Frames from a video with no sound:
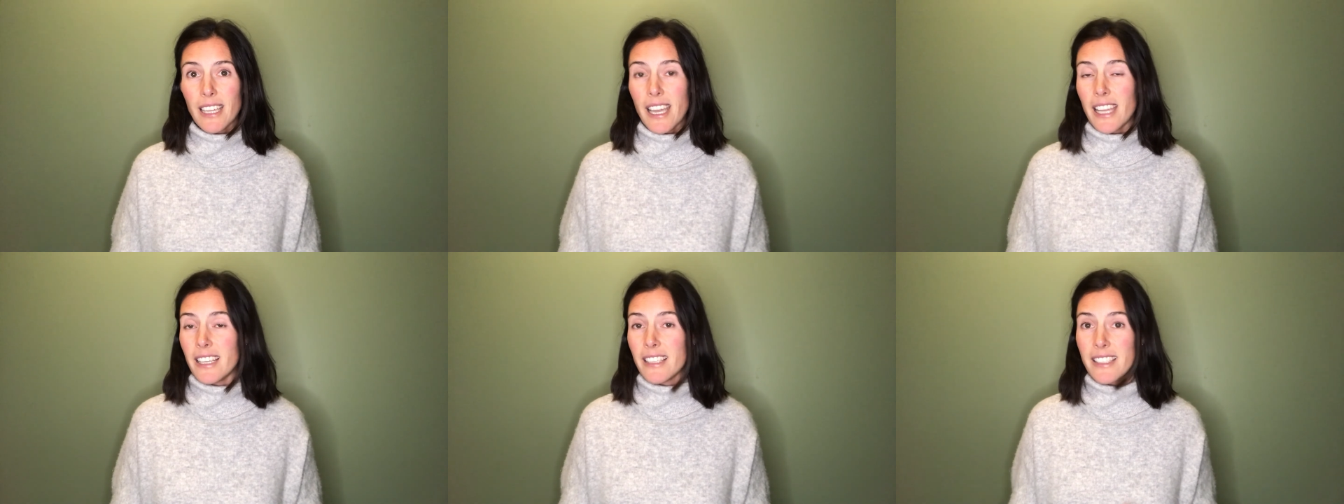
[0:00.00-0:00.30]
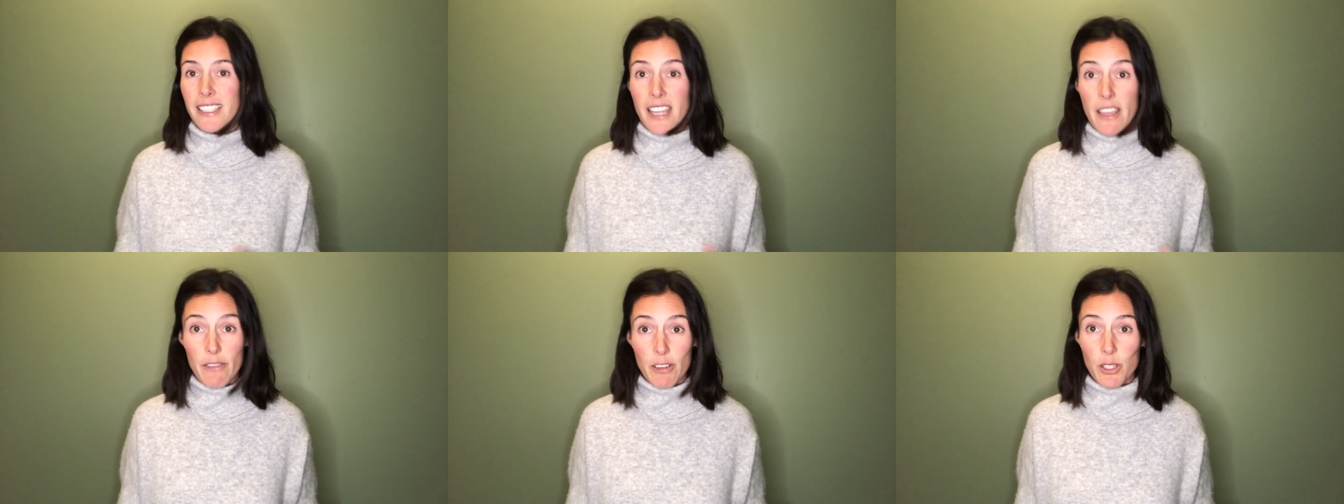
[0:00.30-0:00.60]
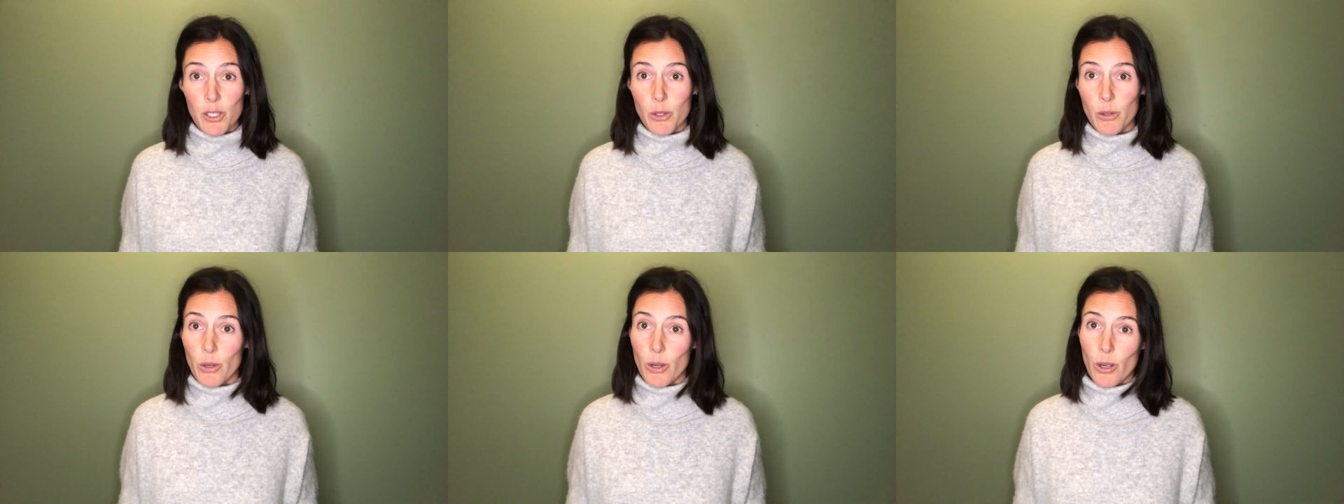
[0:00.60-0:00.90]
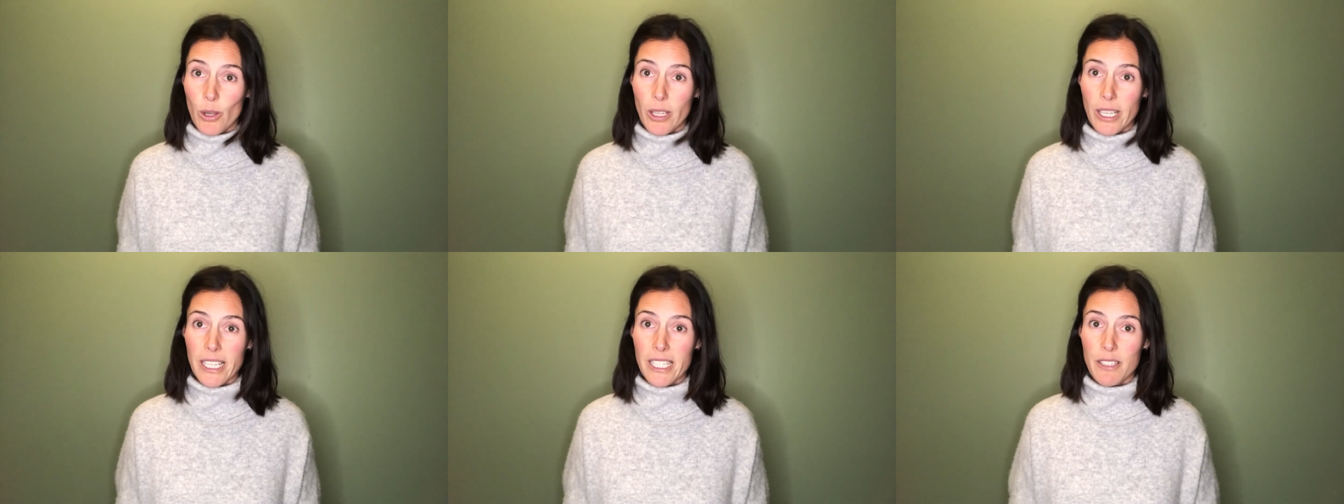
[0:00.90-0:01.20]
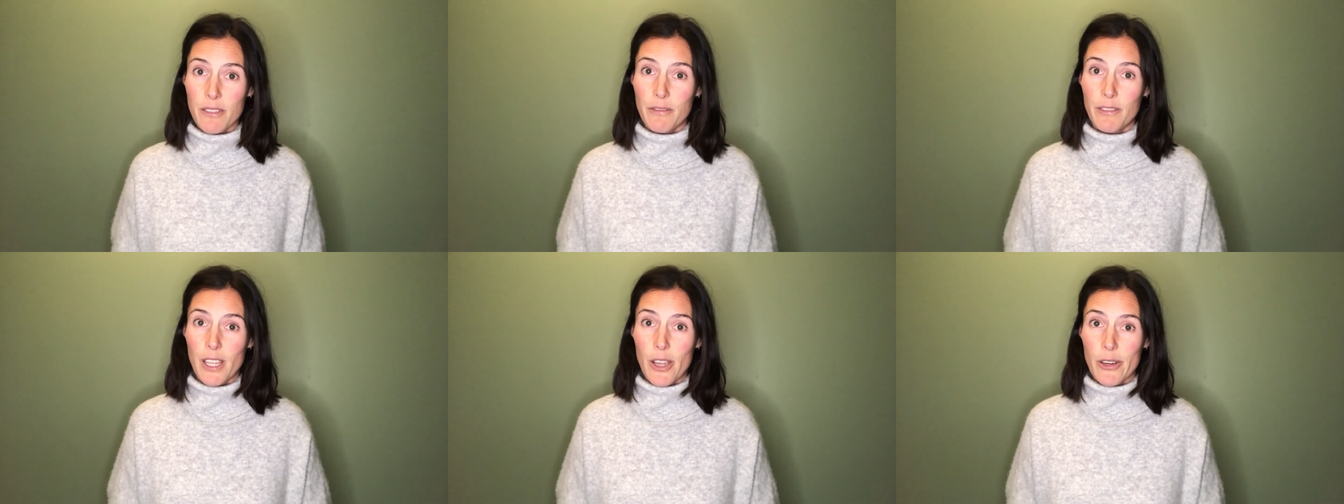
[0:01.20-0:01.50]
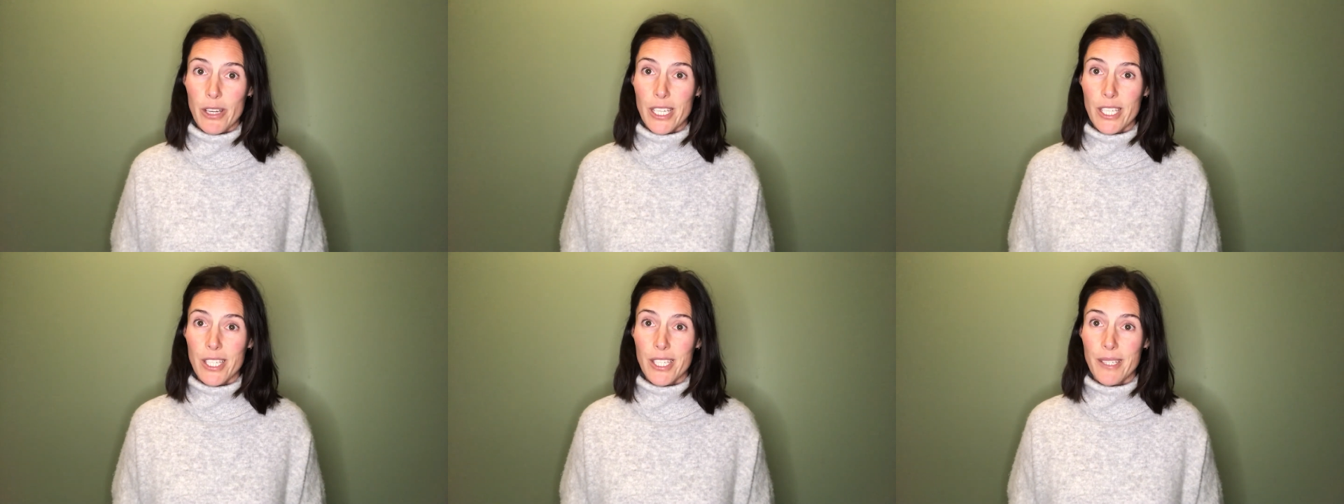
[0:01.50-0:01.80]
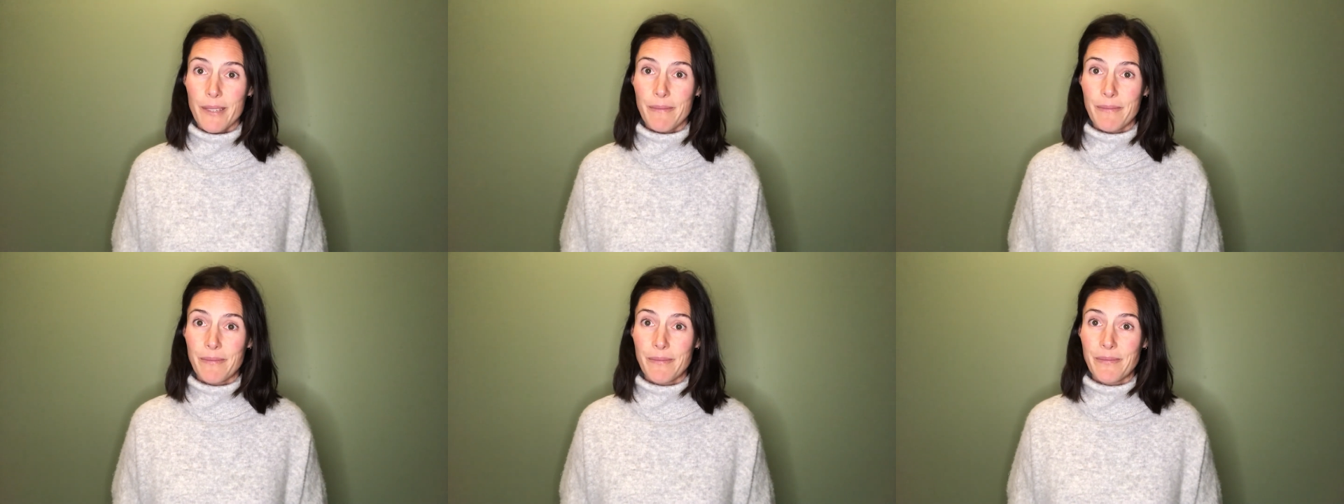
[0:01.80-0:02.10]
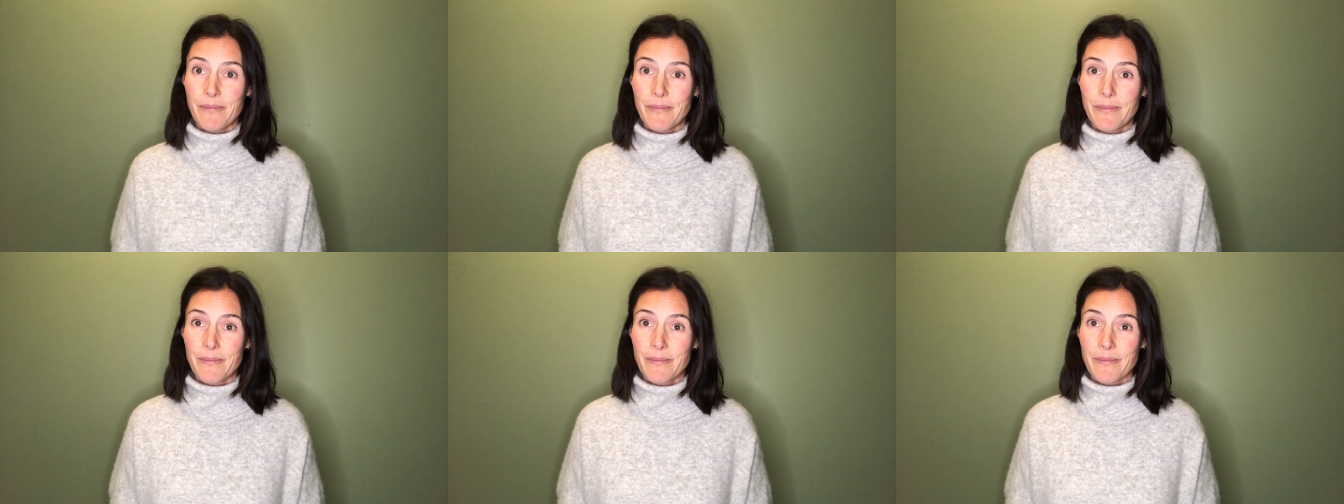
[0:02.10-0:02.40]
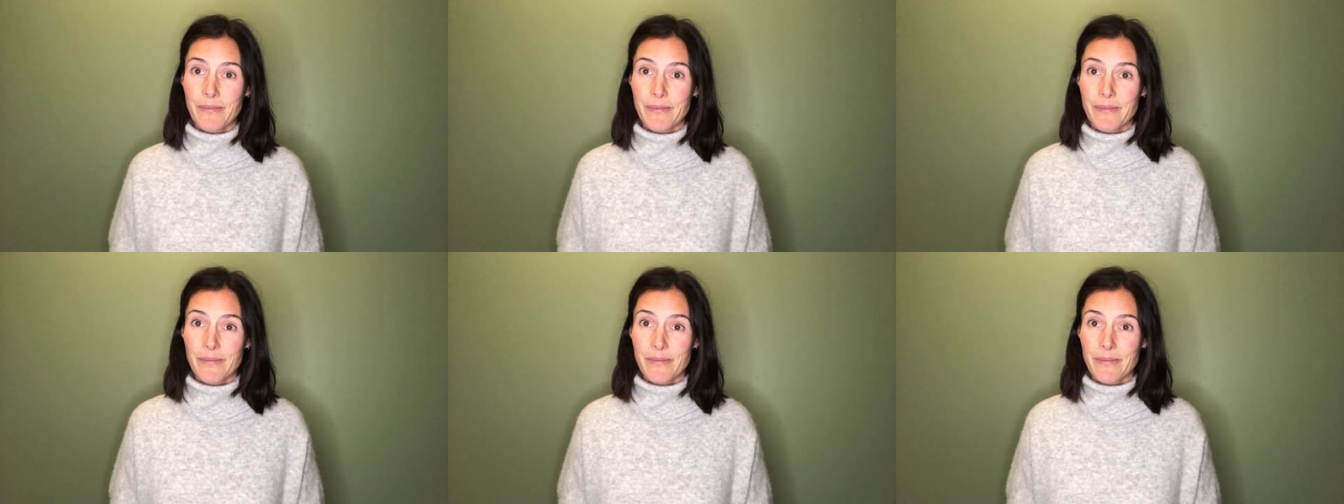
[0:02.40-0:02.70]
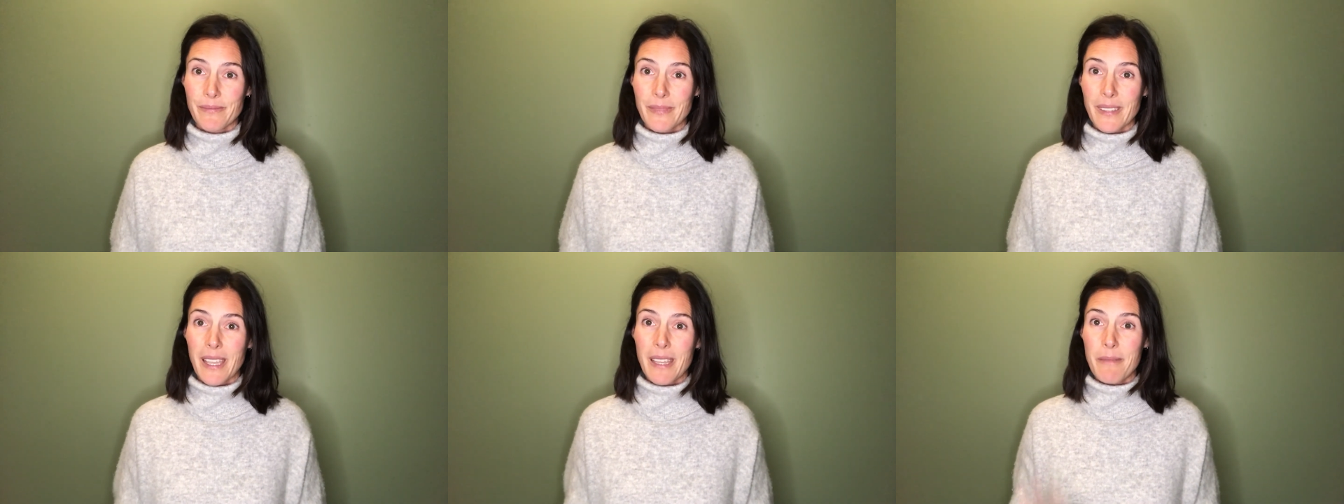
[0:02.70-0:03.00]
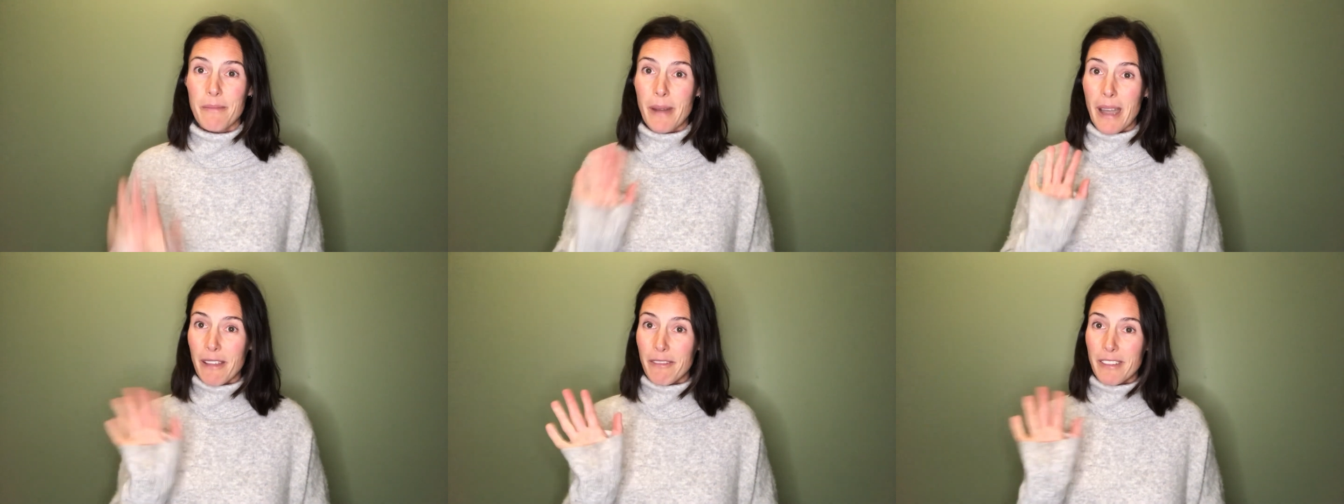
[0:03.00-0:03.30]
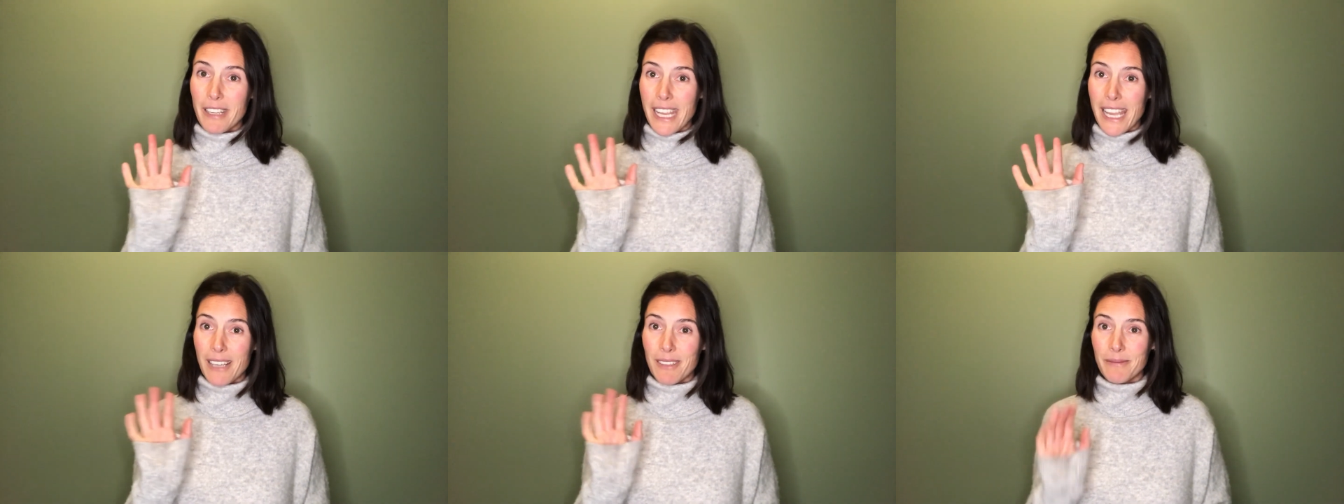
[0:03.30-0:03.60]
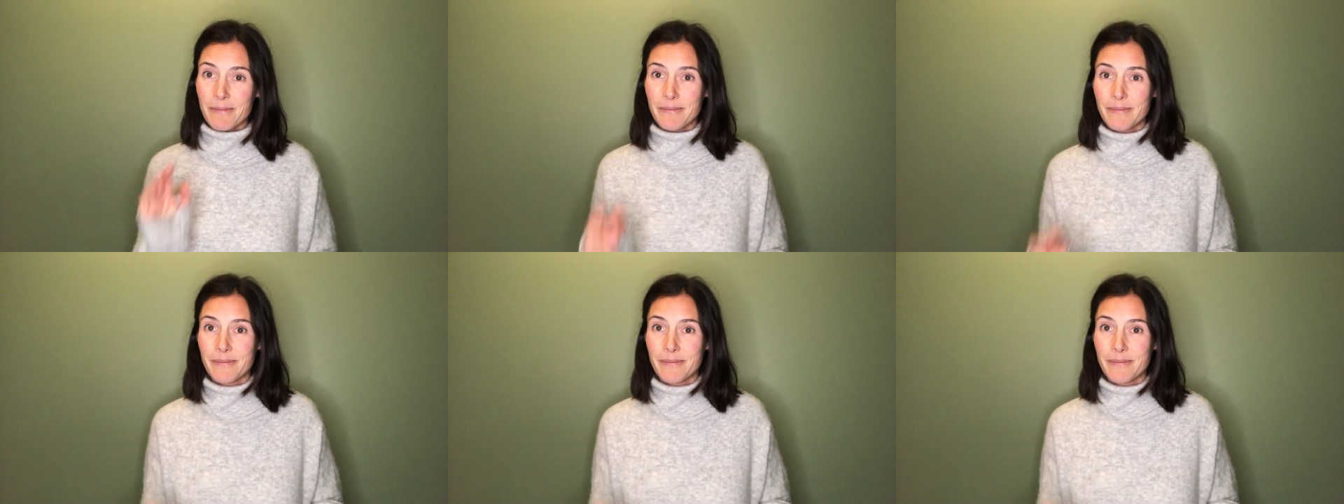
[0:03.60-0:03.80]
and it's never too early to flourish. Bye for now.